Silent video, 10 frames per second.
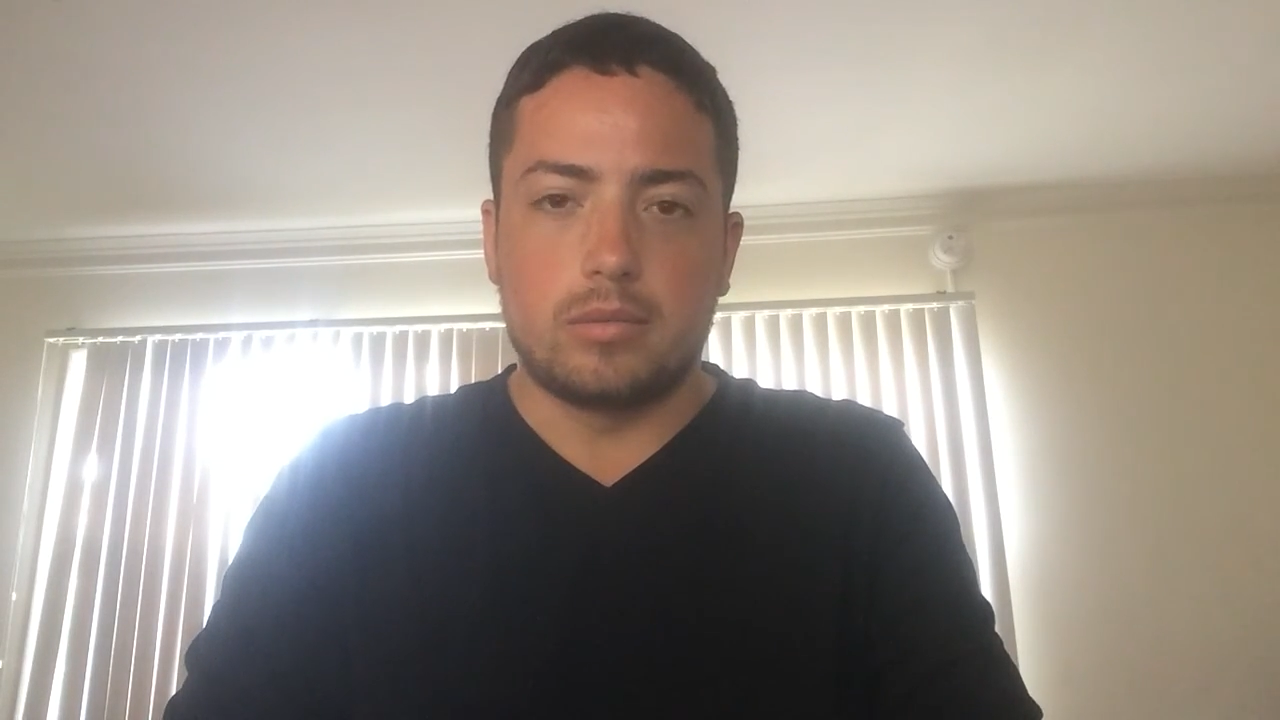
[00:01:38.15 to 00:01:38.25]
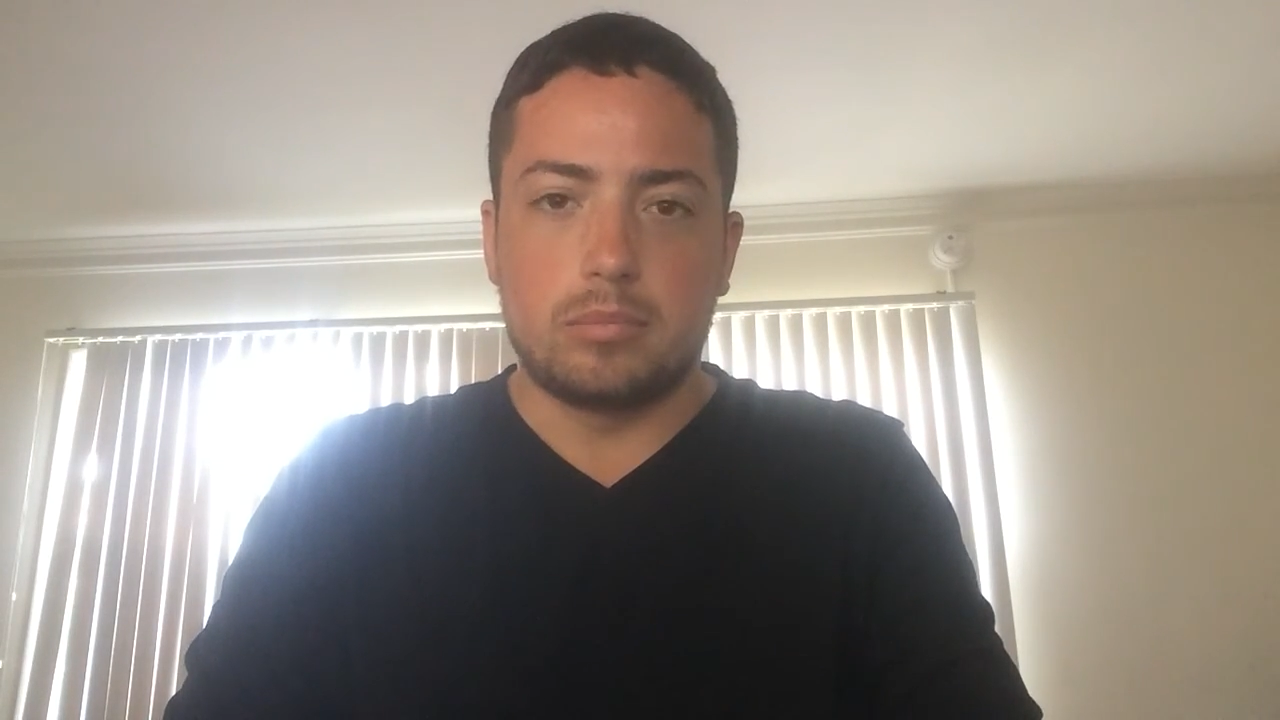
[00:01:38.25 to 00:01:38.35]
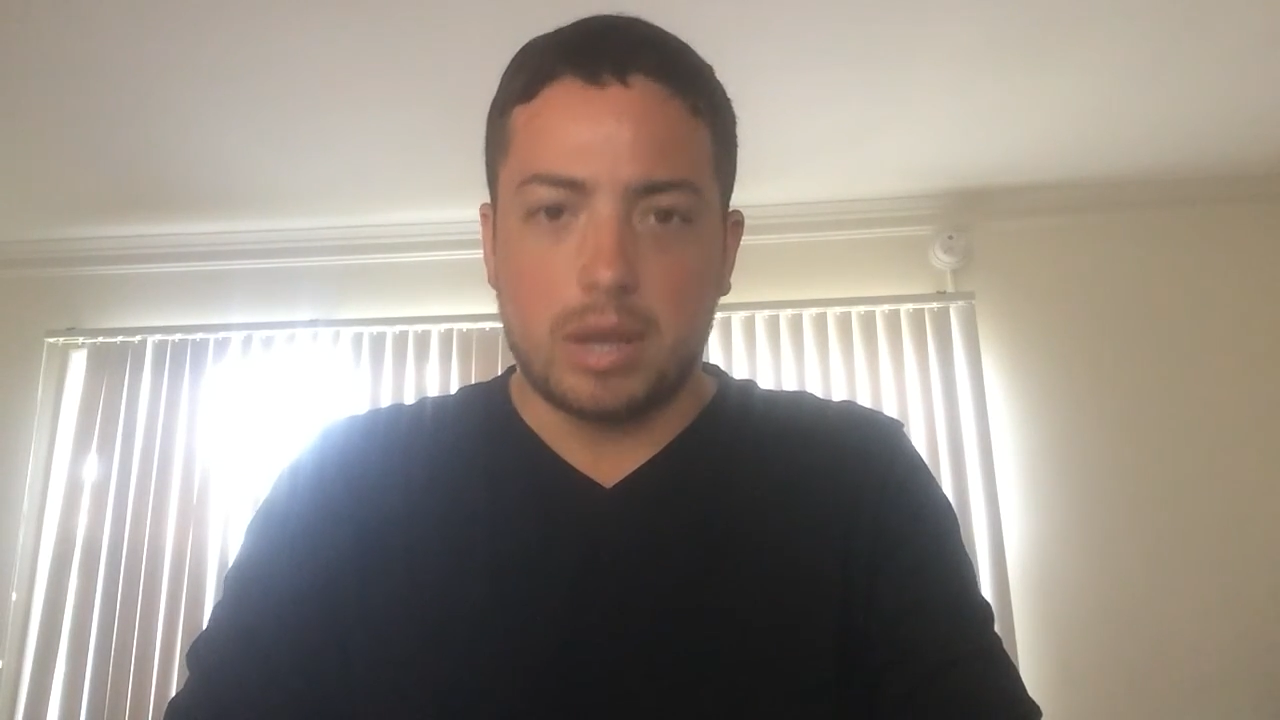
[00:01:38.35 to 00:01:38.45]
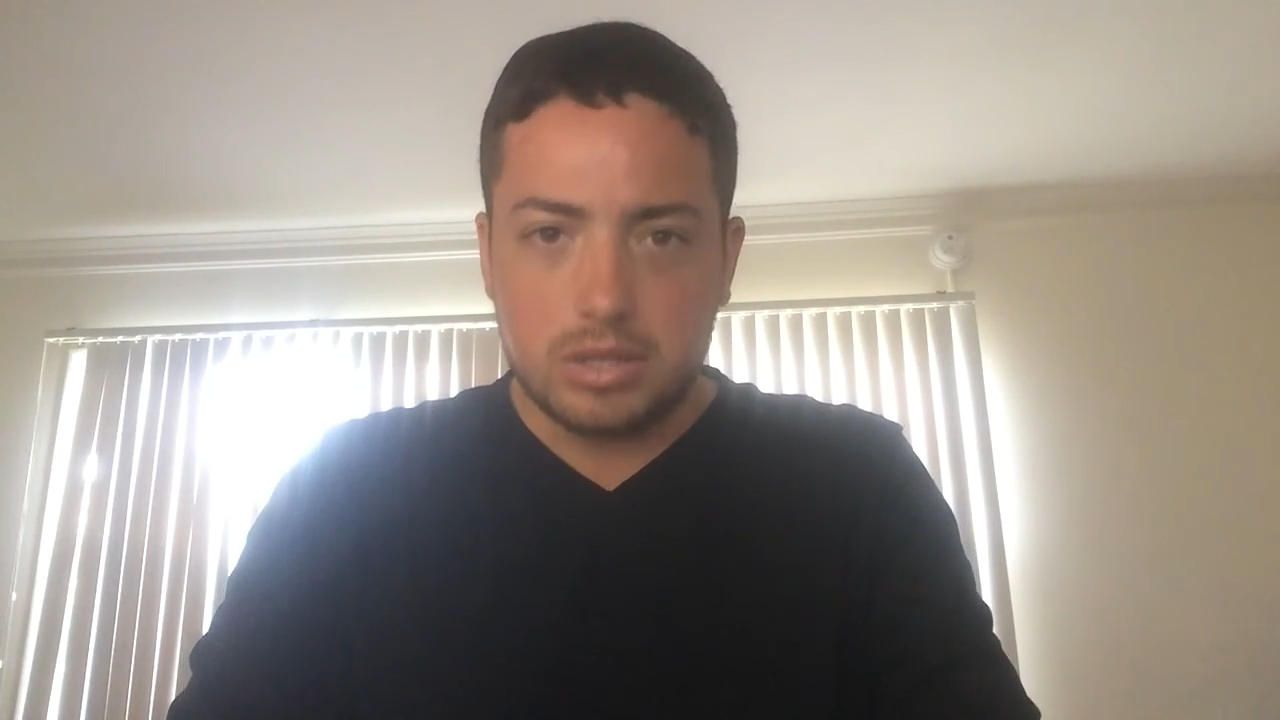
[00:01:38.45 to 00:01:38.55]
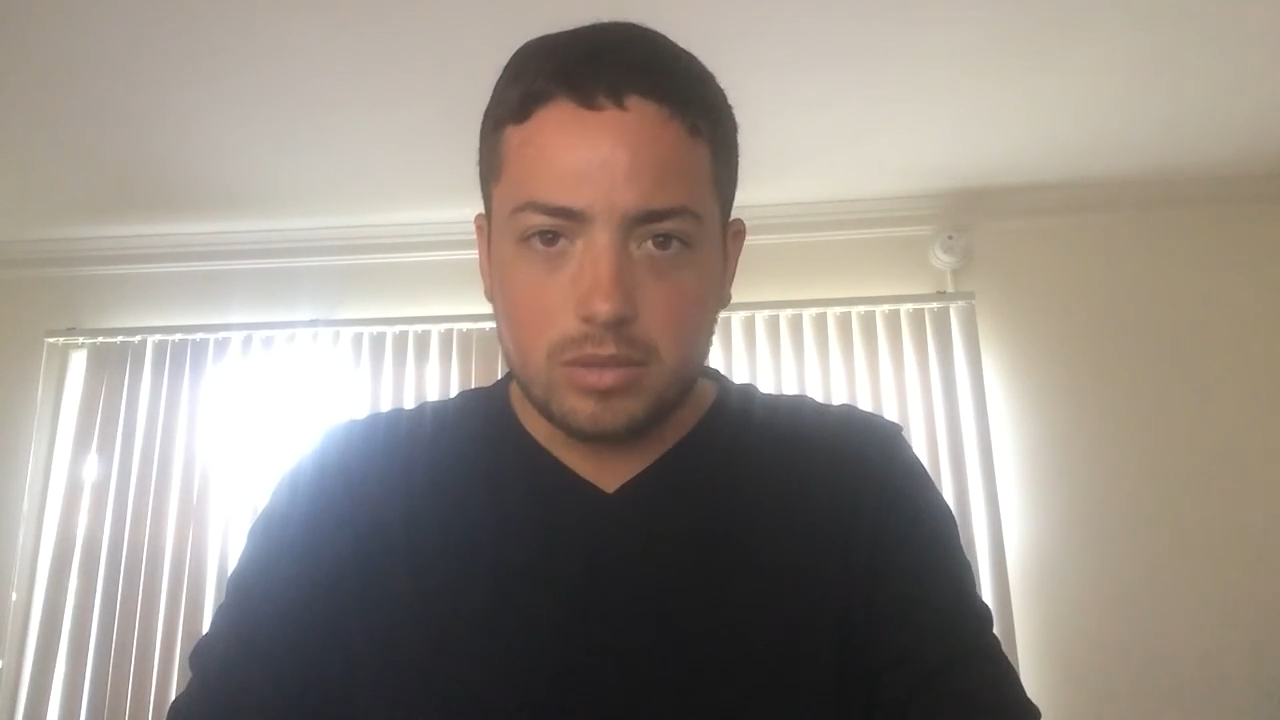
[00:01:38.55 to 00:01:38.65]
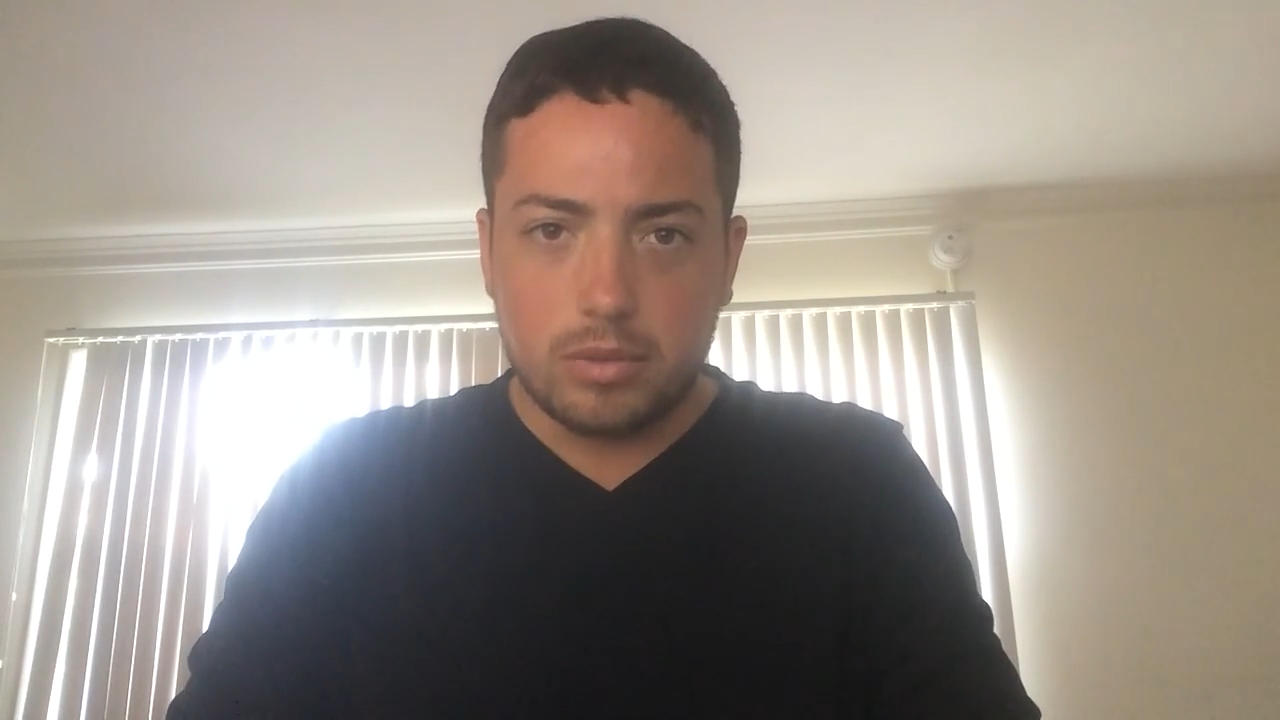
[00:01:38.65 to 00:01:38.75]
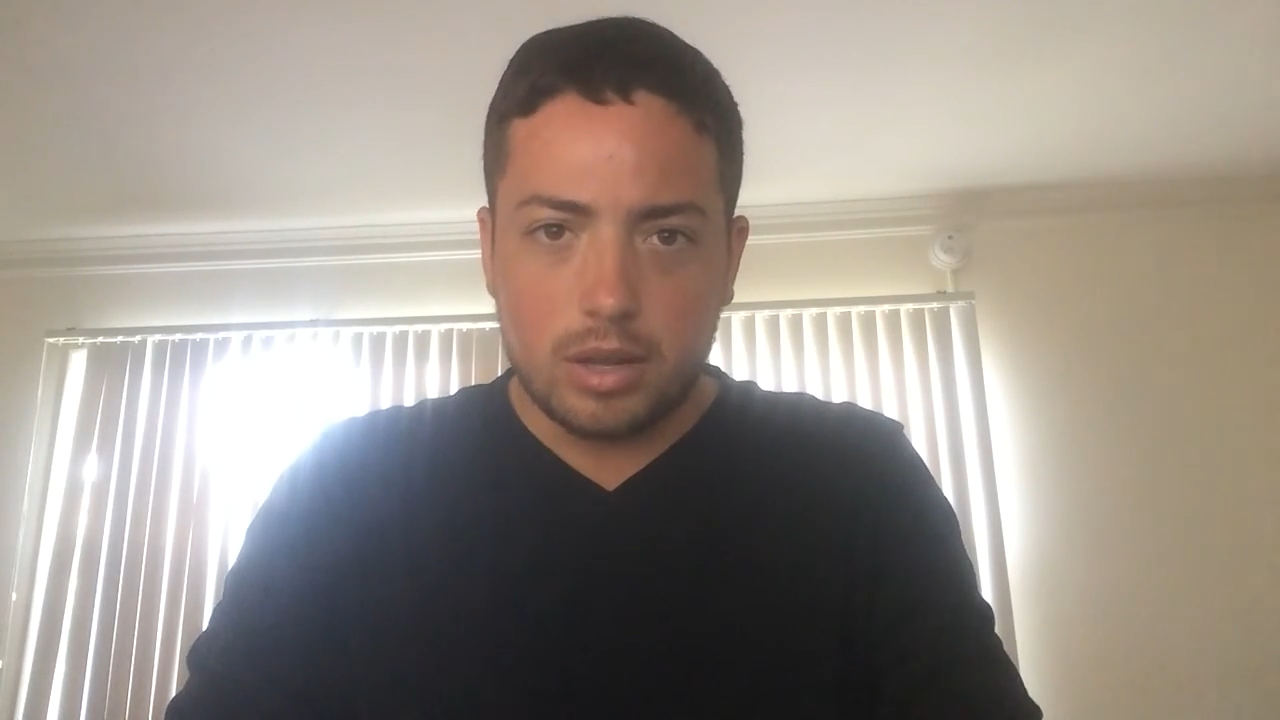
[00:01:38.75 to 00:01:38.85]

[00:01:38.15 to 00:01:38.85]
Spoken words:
best of